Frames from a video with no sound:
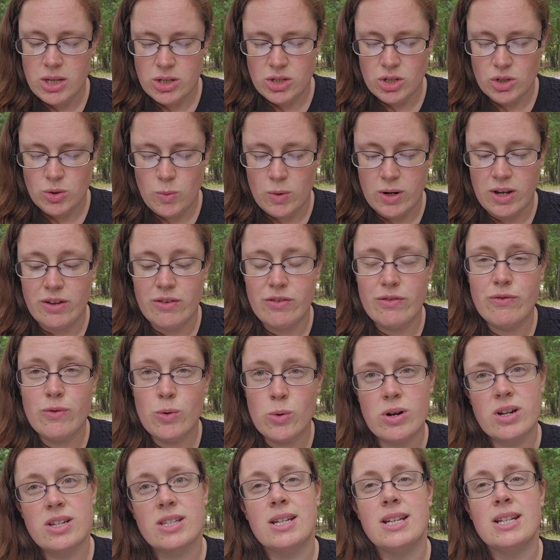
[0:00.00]
to
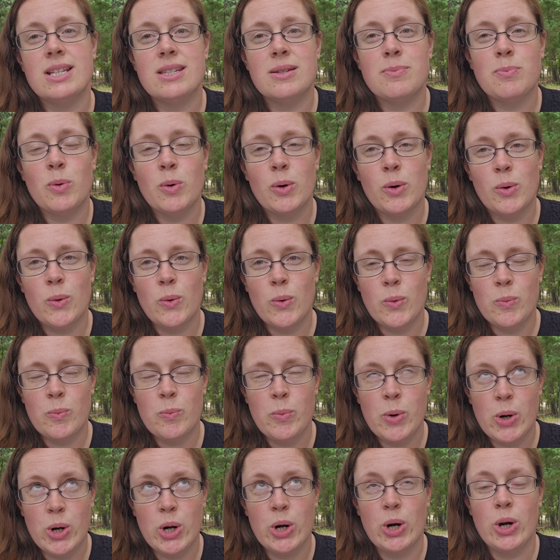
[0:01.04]
24 cents per
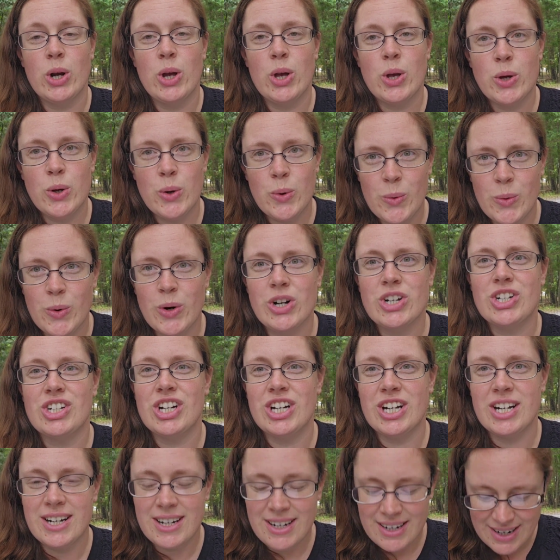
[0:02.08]

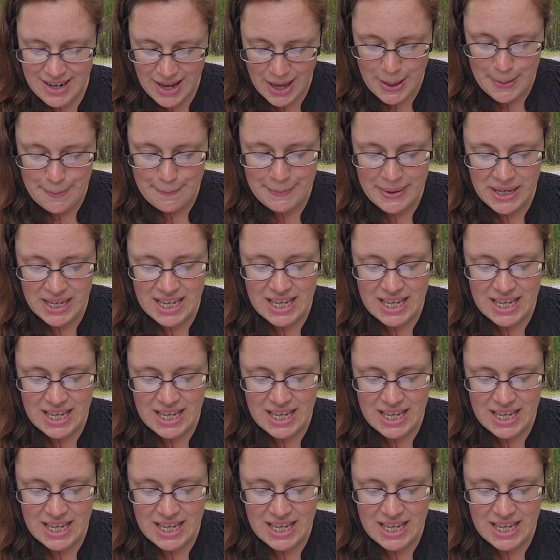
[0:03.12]
quarter cup.